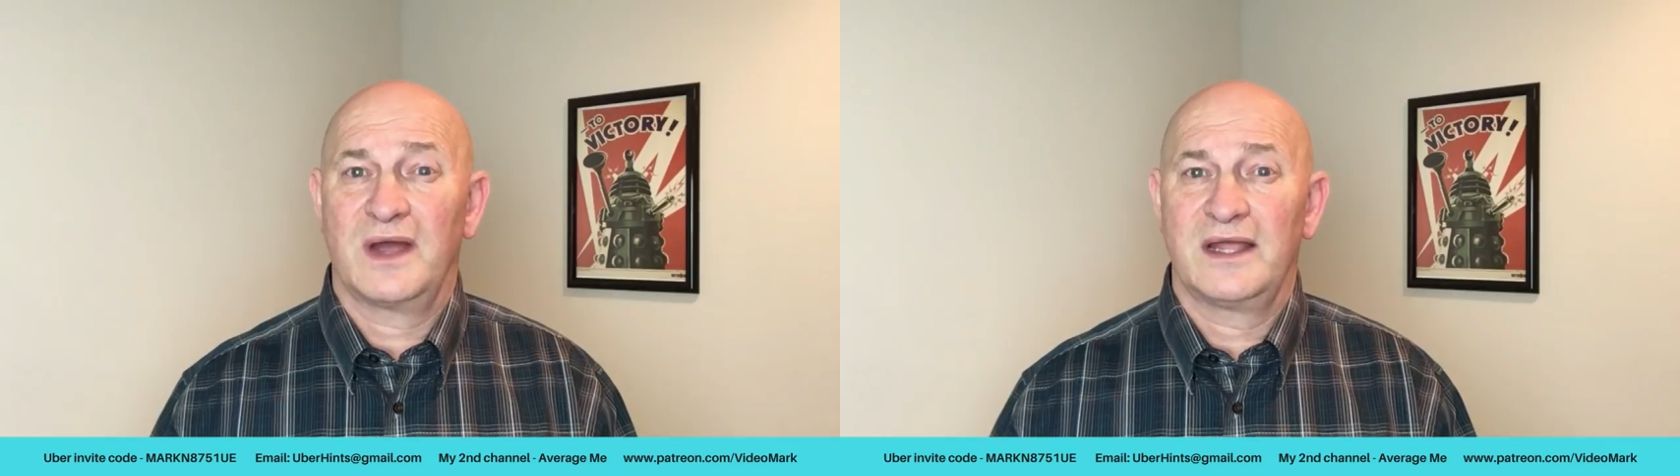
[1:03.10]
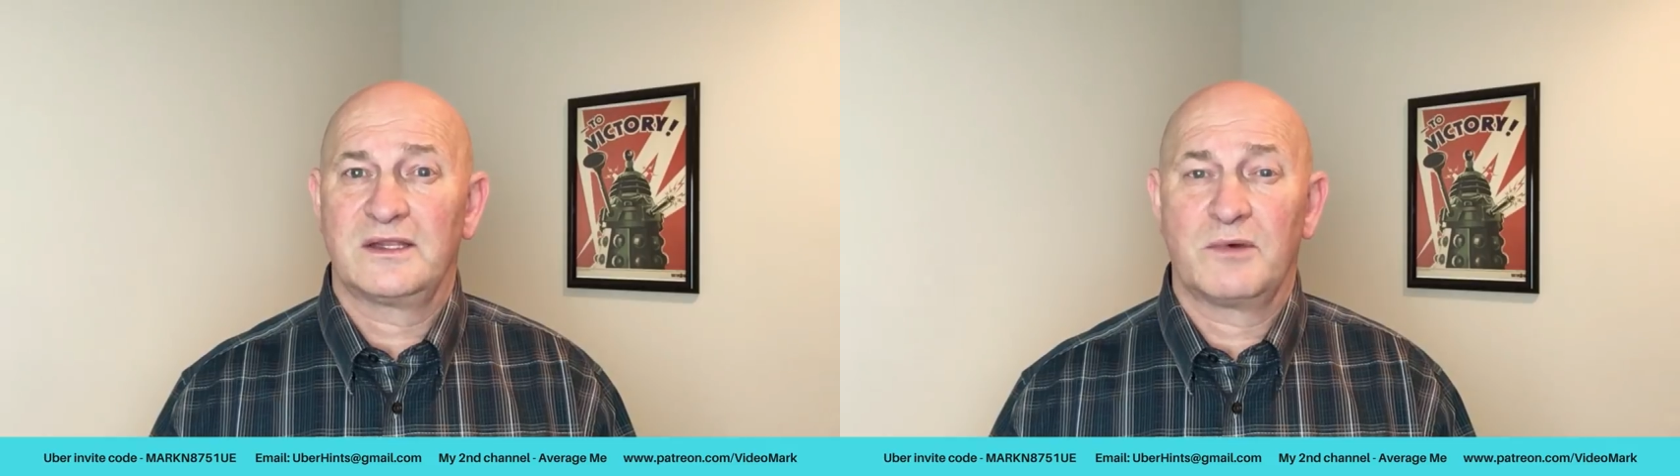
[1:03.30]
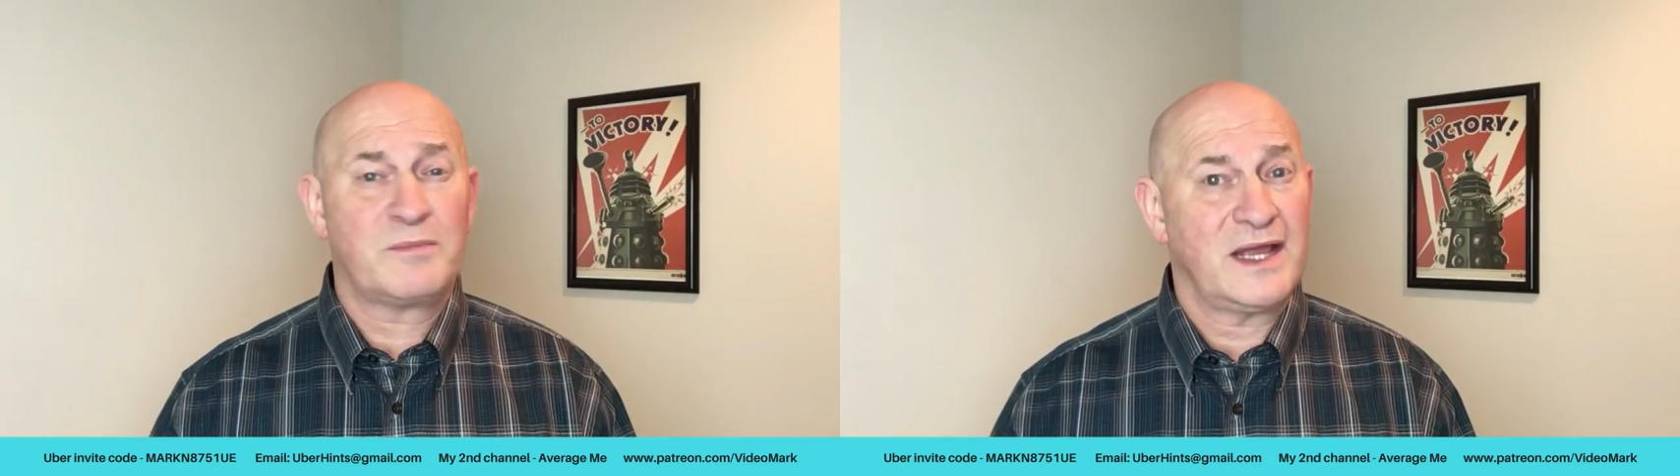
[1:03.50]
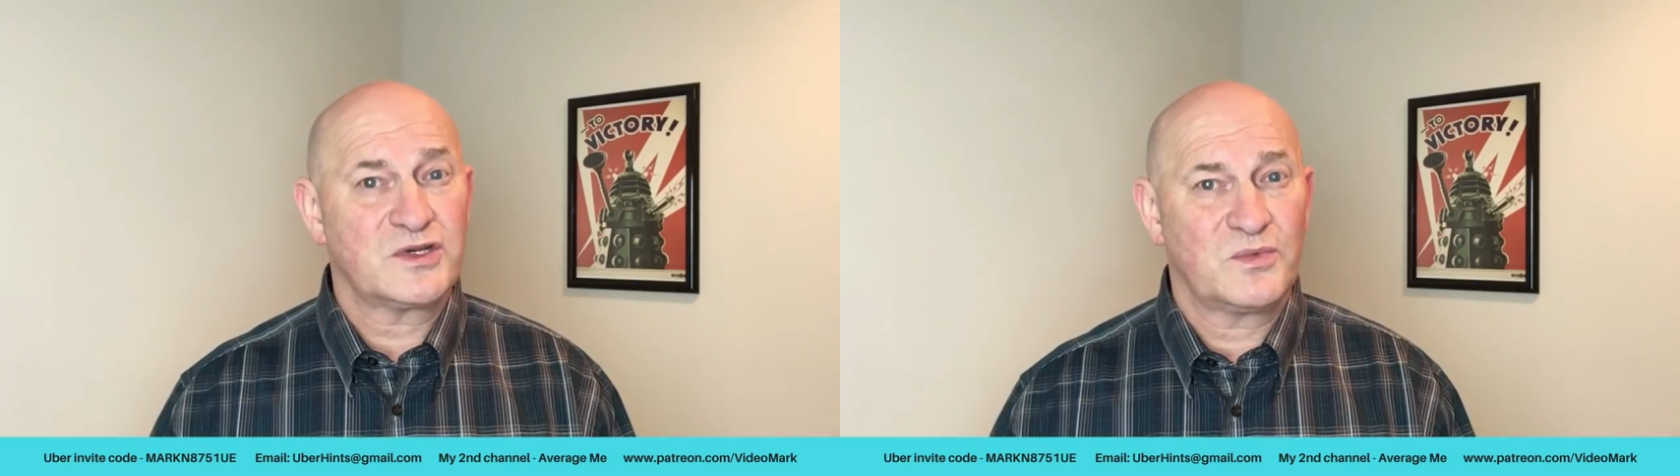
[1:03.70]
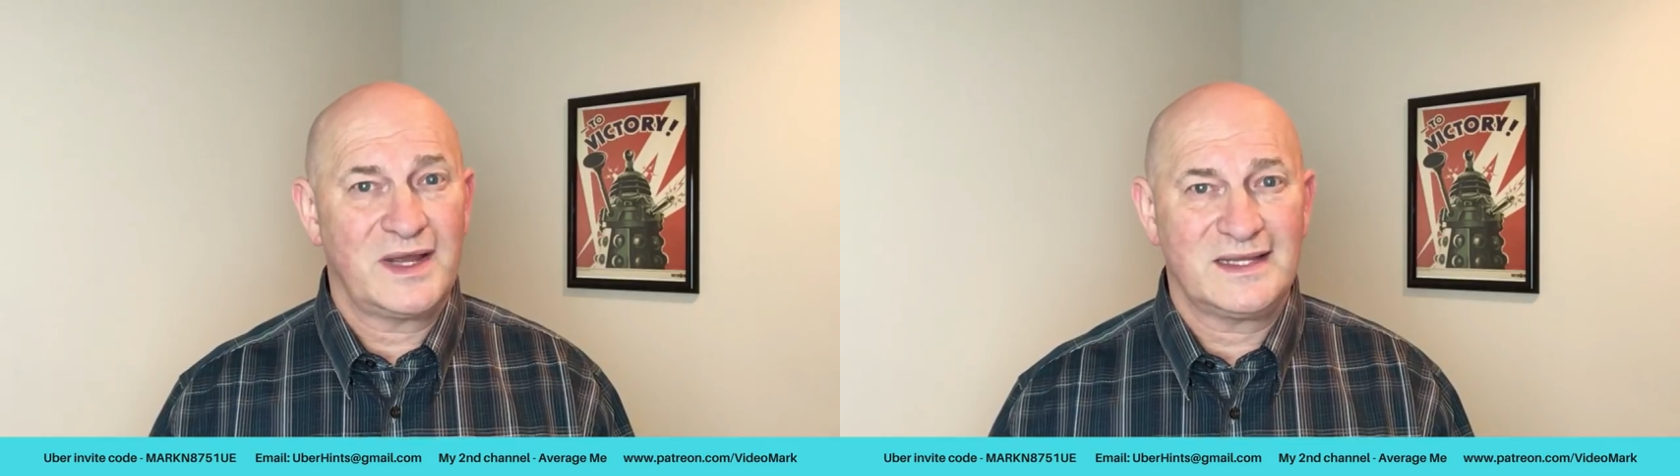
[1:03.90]
trying to
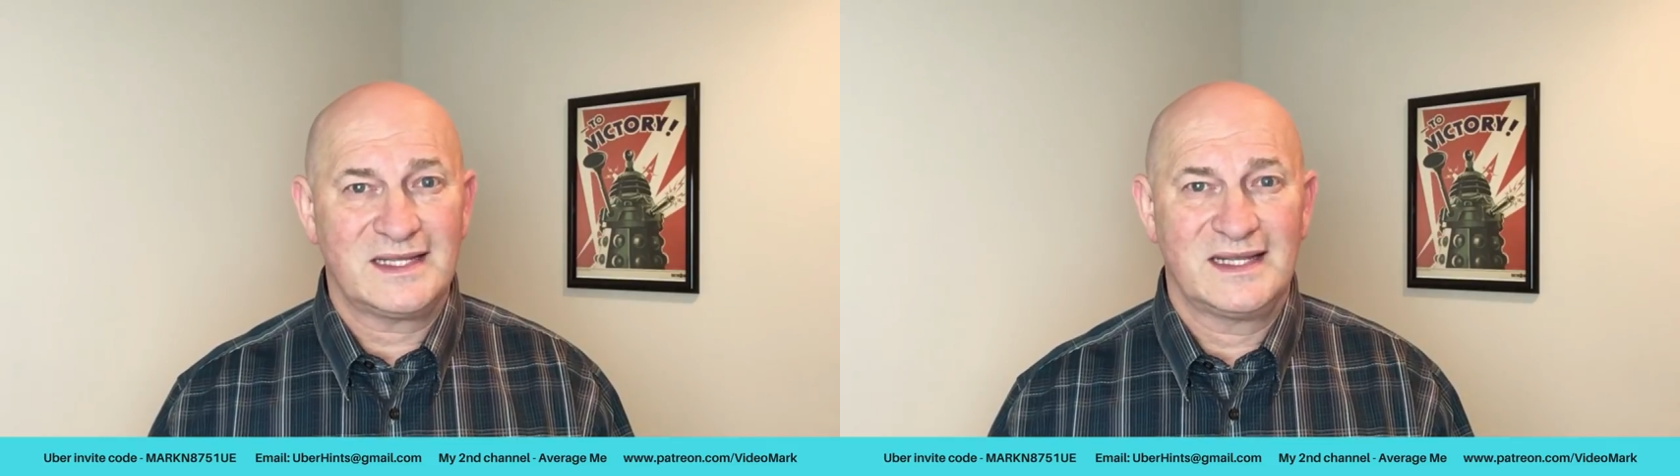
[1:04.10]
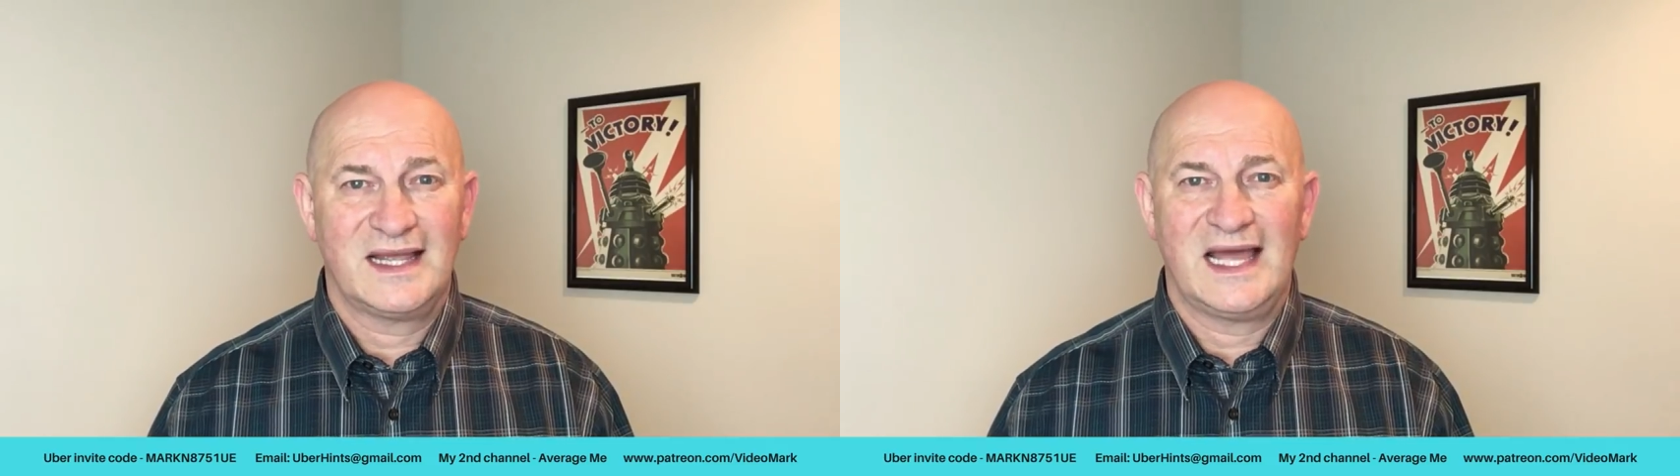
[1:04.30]
perpetuate